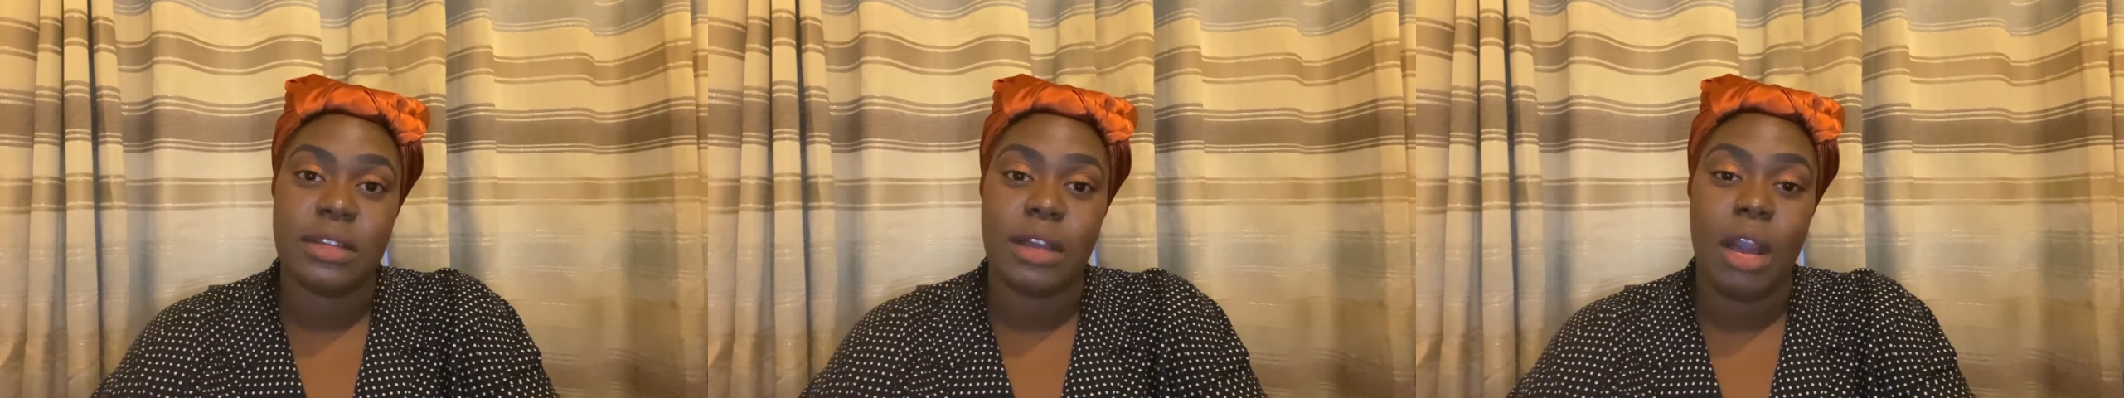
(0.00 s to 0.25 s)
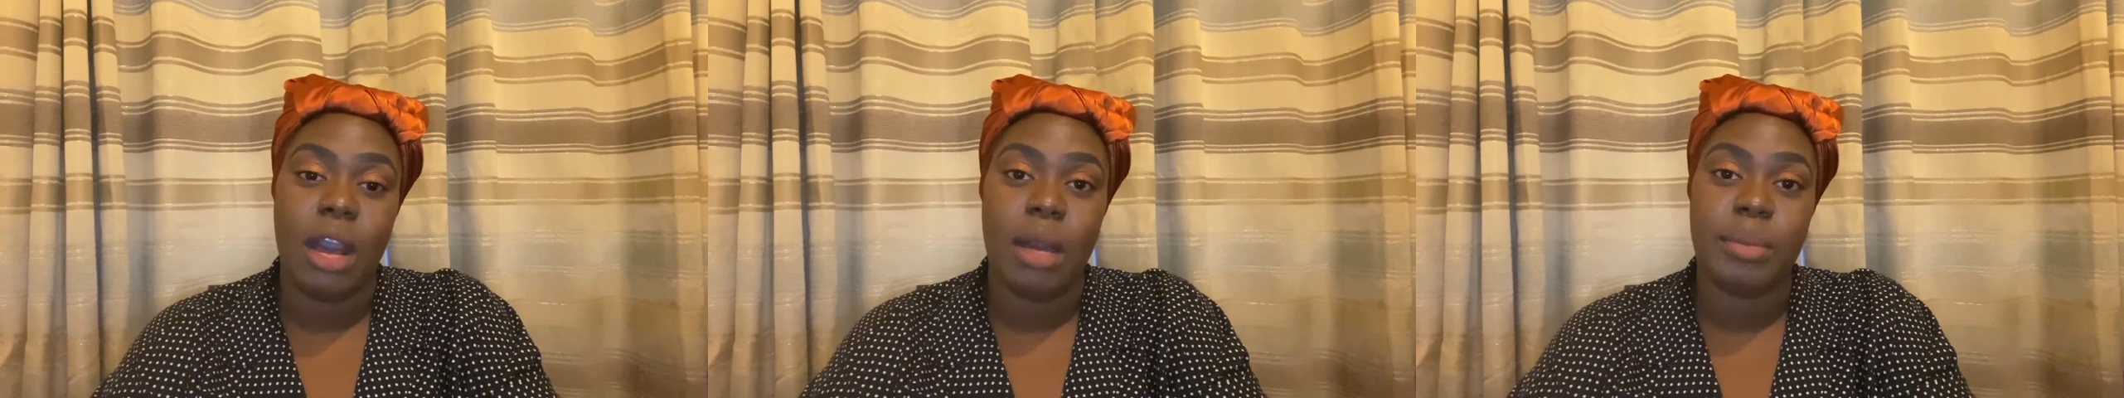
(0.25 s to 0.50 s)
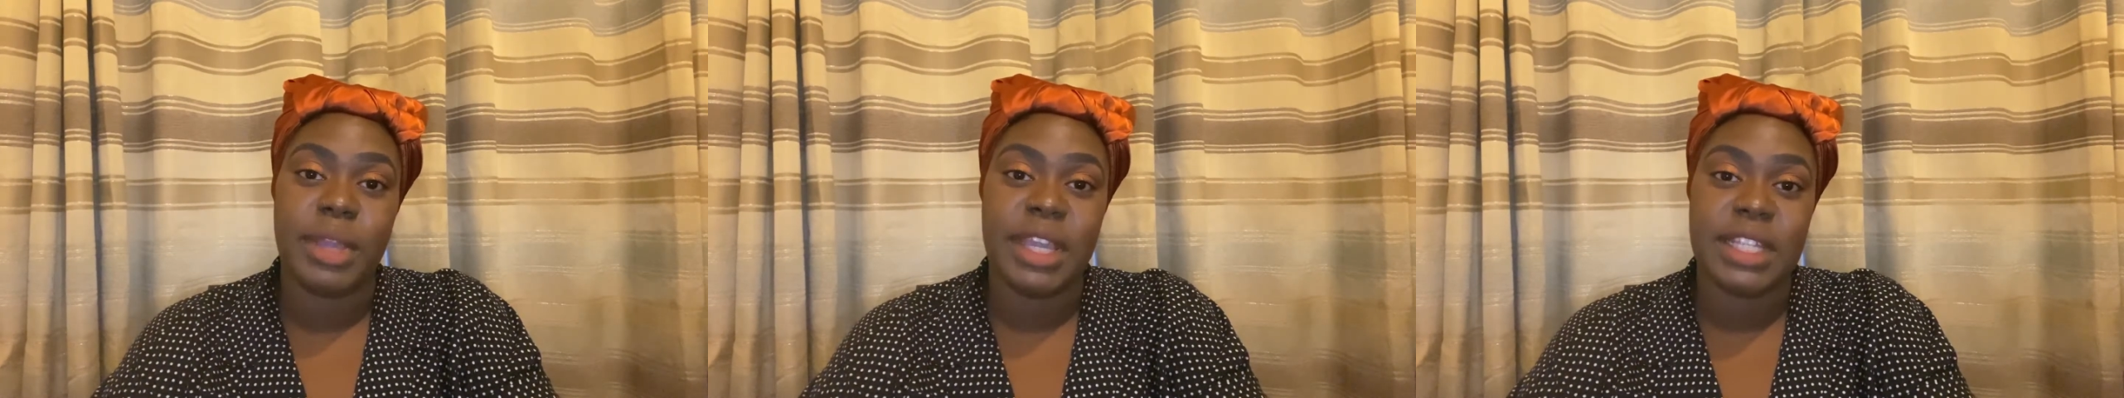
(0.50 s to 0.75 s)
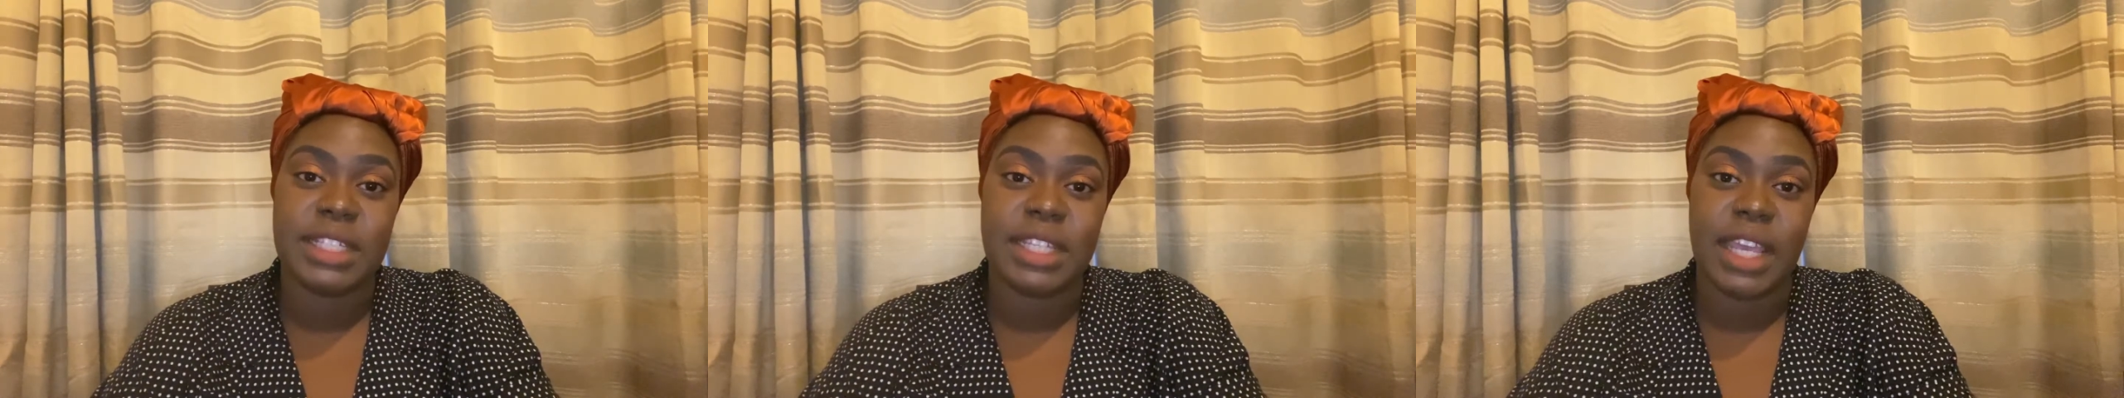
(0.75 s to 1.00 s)
carb
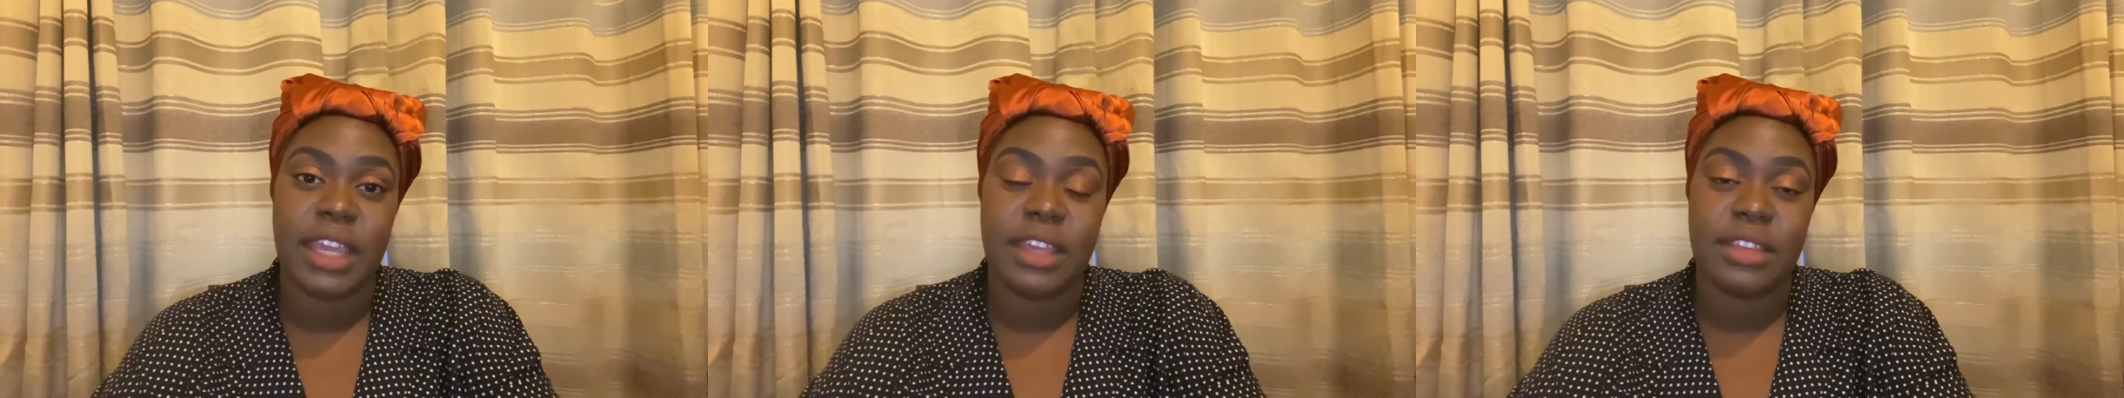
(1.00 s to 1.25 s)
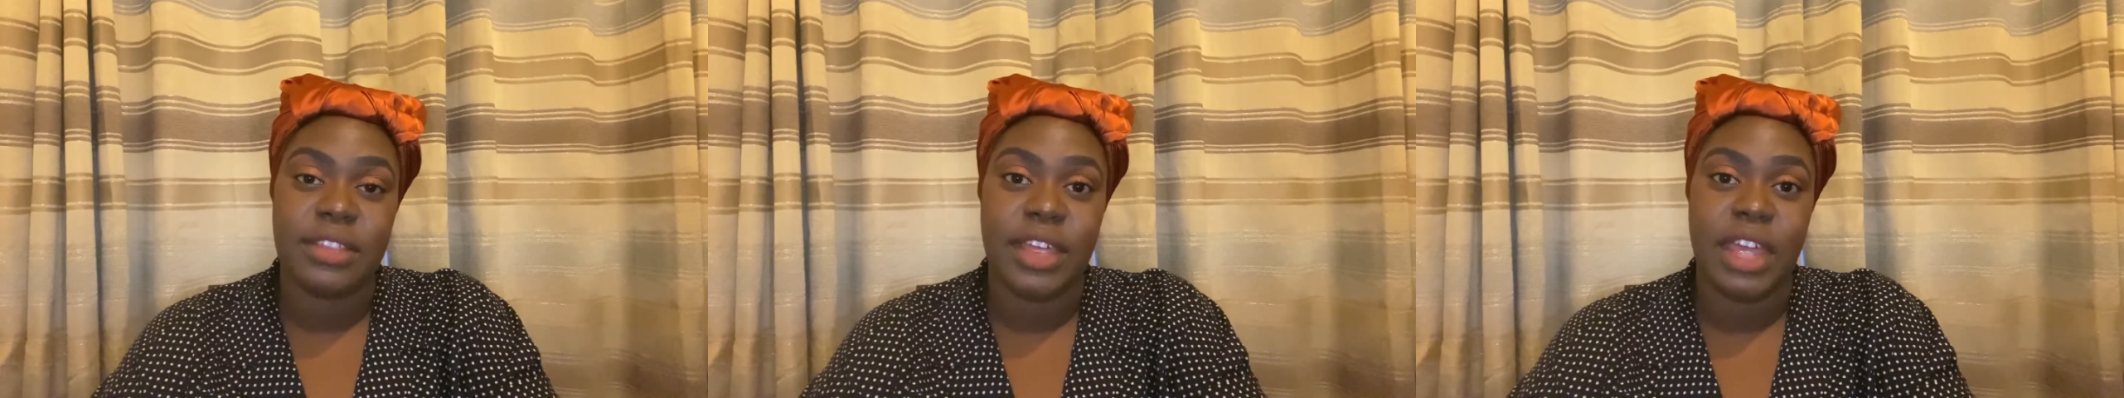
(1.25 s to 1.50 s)
intake